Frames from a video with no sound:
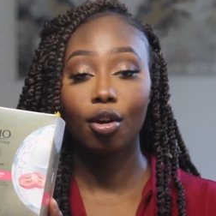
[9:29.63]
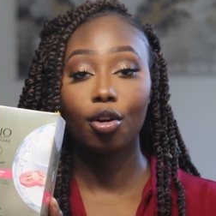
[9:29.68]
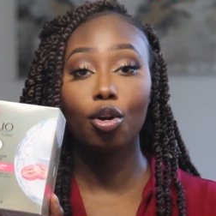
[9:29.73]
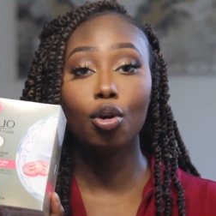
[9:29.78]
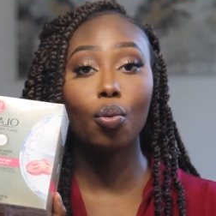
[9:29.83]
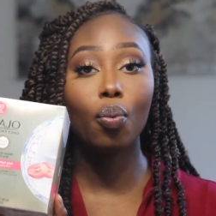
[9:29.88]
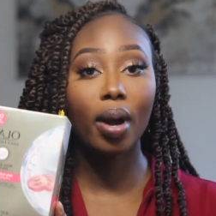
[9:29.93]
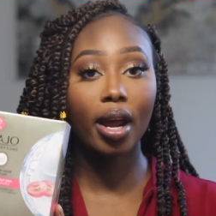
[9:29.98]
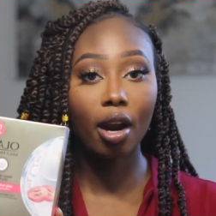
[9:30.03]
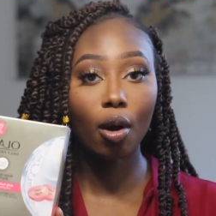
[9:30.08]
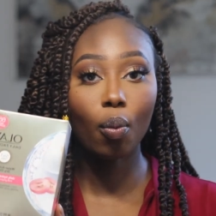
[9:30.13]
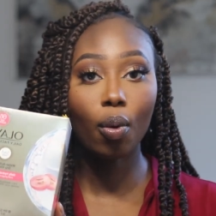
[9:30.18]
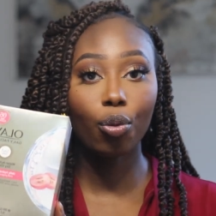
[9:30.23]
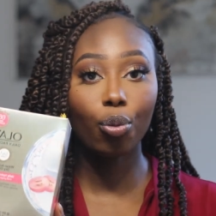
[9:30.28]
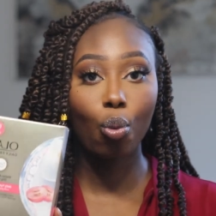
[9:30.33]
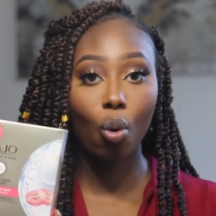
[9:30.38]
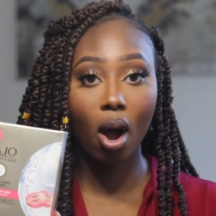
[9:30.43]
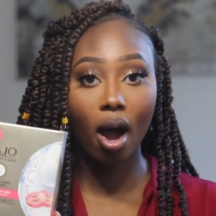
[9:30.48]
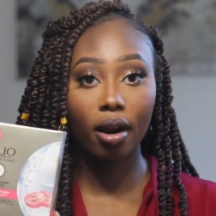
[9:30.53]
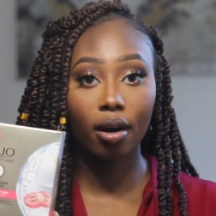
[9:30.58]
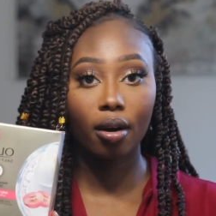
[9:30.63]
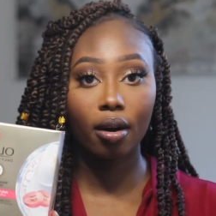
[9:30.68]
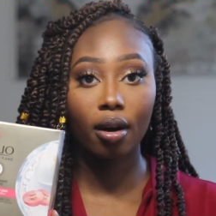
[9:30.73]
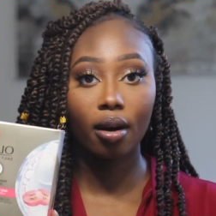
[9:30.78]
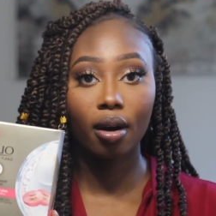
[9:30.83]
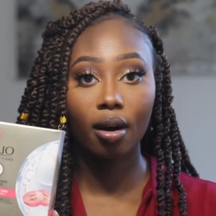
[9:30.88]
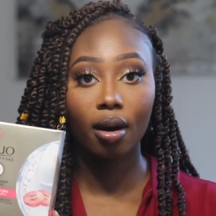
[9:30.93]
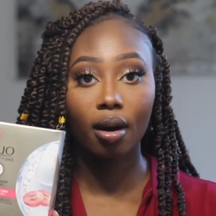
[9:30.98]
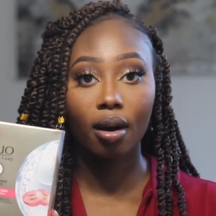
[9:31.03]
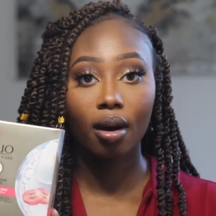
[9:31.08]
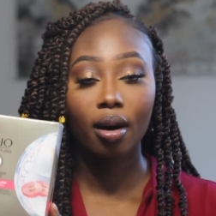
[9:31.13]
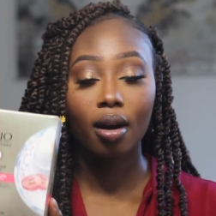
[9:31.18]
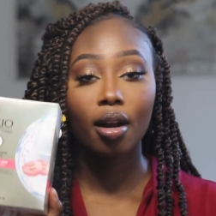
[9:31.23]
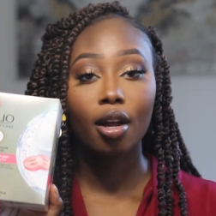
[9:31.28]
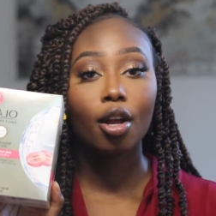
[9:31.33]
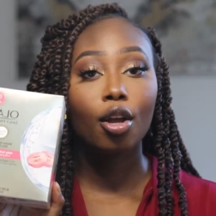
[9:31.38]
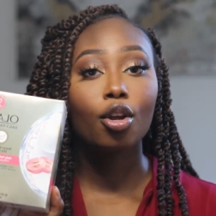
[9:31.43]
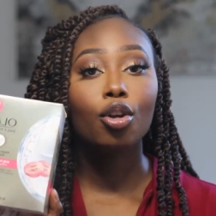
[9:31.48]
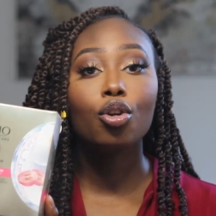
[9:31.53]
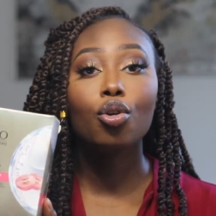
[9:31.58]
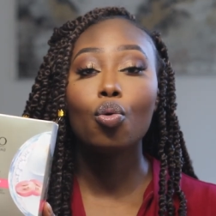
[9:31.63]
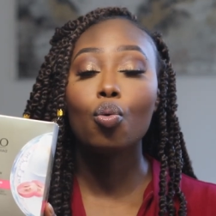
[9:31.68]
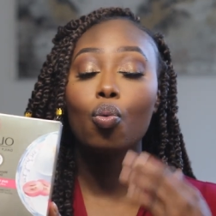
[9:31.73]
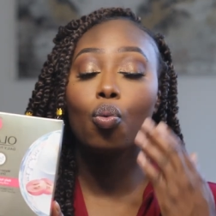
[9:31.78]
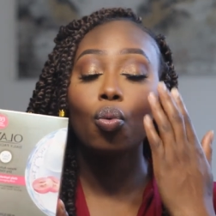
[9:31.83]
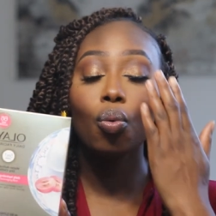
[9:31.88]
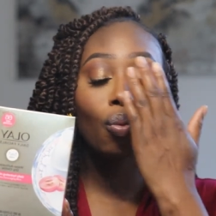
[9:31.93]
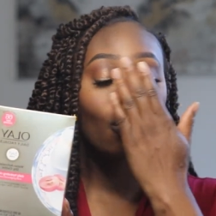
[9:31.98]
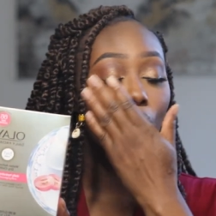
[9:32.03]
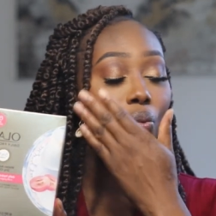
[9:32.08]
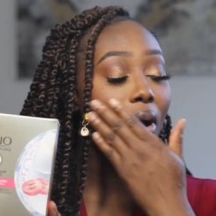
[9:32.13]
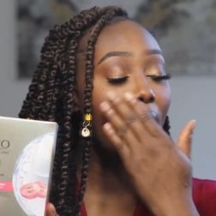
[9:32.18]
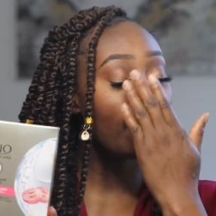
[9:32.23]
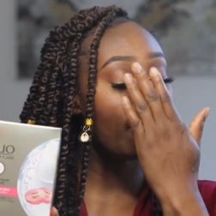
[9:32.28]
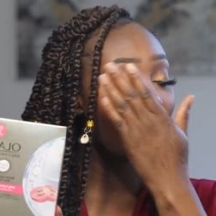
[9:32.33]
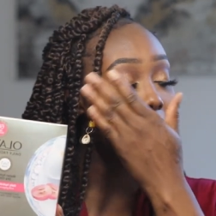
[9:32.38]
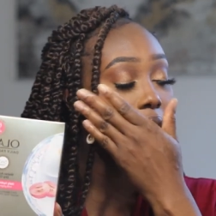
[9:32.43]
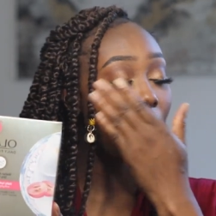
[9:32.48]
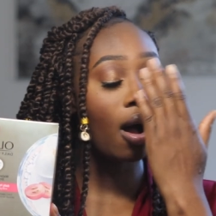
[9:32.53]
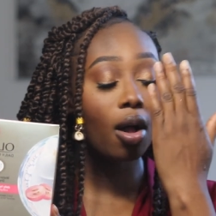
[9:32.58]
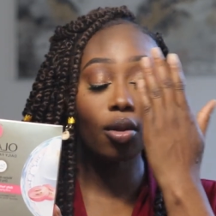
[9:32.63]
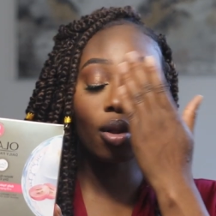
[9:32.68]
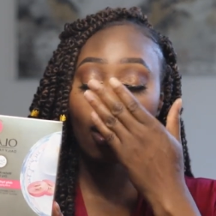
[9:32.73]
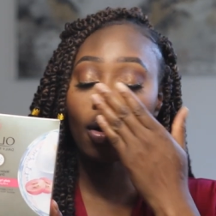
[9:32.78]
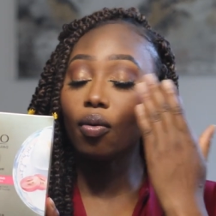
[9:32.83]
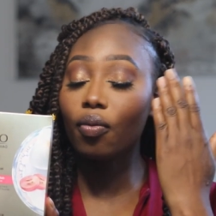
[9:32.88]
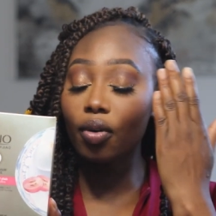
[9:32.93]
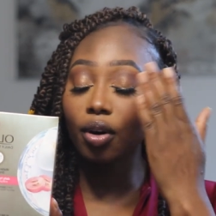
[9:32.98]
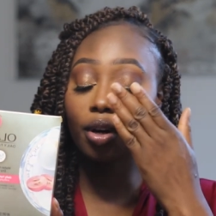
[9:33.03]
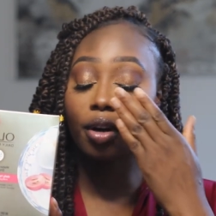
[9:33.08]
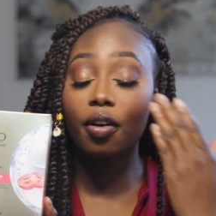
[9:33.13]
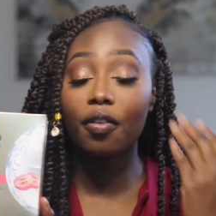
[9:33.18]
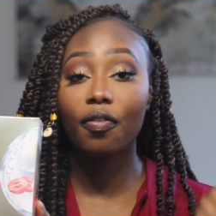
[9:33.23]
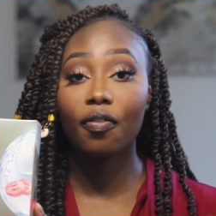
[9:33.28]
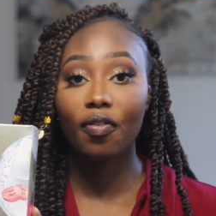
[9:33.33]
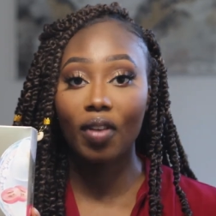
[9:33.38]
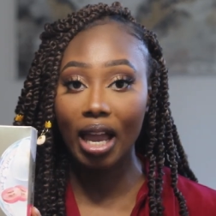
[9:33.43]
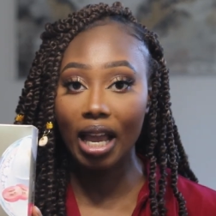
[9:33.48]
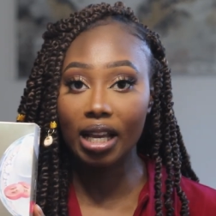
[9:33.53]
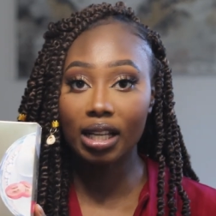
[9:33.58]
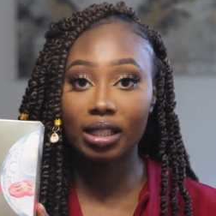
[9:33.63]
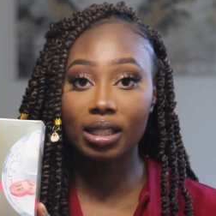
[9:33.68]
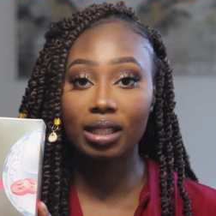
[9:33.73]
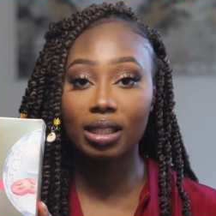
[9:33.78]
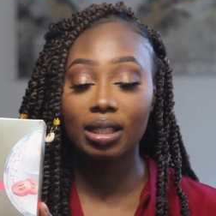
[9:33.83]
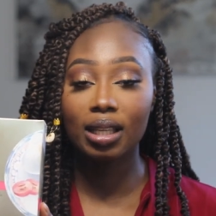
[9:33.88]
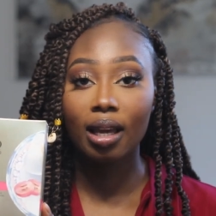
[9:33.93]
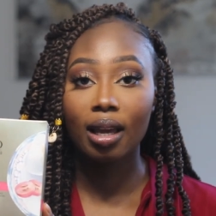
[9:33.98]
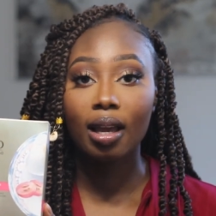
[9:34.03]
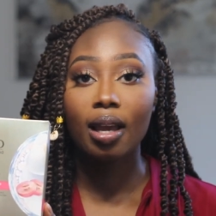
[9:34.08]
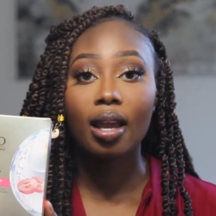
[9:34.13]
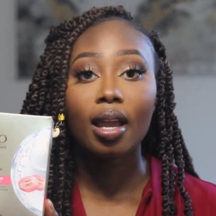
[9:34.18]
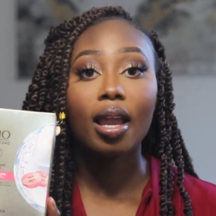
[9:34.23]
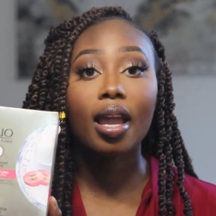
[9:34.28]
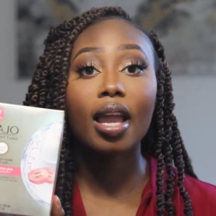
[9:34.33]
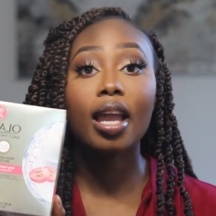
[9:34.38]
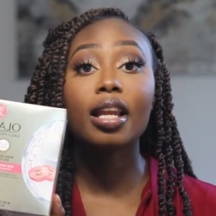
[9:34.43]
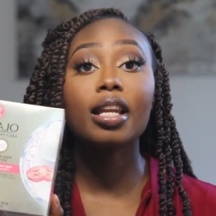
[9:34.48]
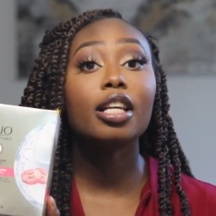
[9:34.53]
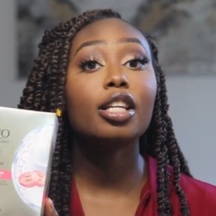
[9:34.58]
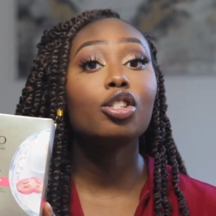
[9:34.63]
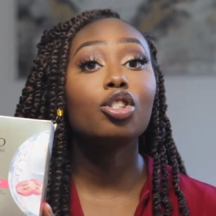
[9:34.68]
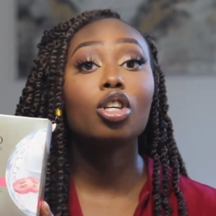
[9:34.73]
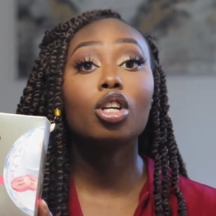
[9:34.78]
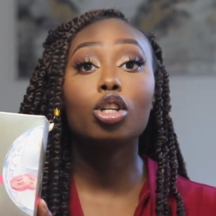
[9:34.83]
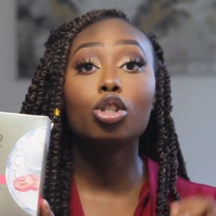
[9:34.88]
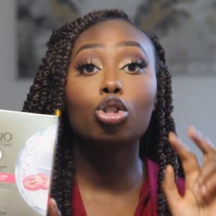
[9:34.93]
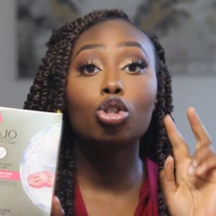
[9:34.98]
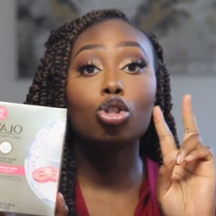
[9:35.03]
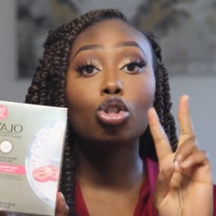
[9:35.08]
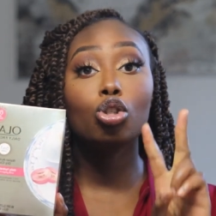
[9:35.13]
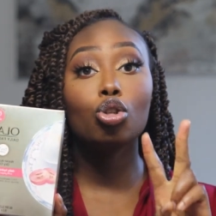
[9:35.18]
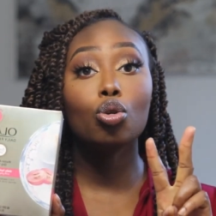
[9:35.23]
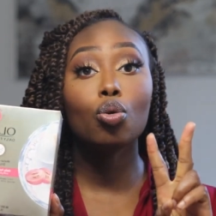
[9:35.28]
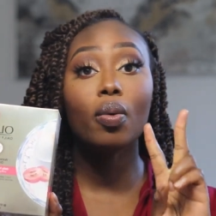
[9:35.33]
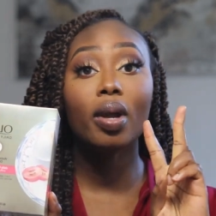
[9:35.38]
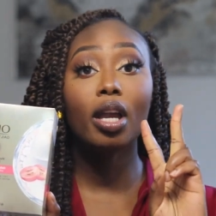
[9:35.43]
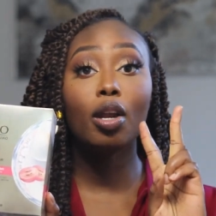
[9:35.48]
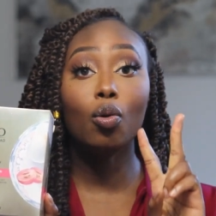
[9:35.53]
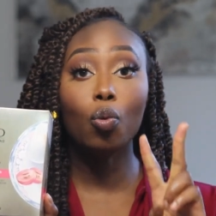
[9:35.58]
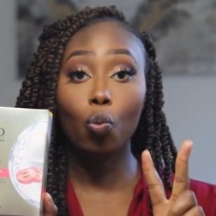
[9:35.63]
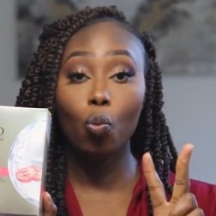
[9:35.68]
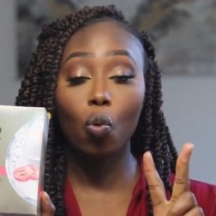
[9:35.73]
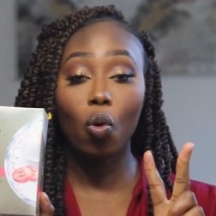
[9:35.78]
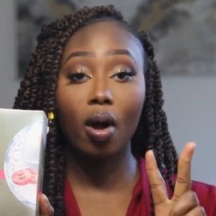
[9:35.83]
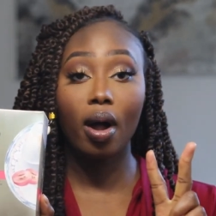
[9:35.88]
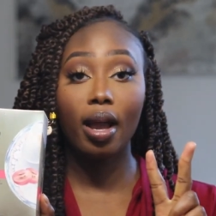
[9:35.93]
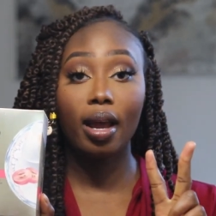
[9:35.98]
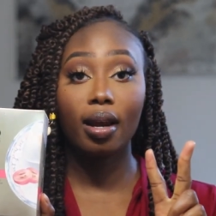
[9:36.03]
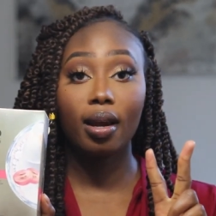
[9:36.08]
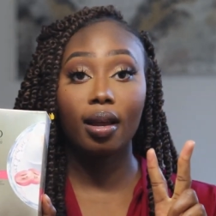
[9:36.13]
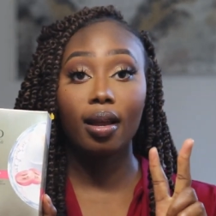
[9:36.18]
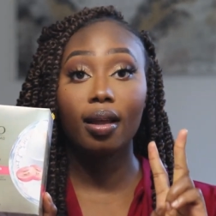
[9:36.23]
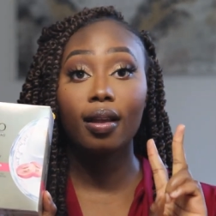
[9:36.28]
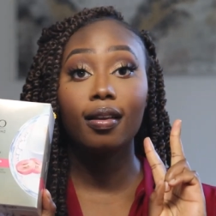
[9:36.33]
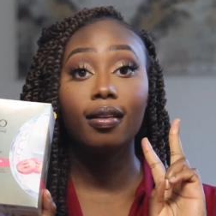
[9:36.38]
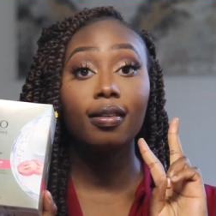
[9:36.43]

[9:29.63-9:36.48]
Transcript: You wet it with water, you rub it all over your face, and it's a two in one.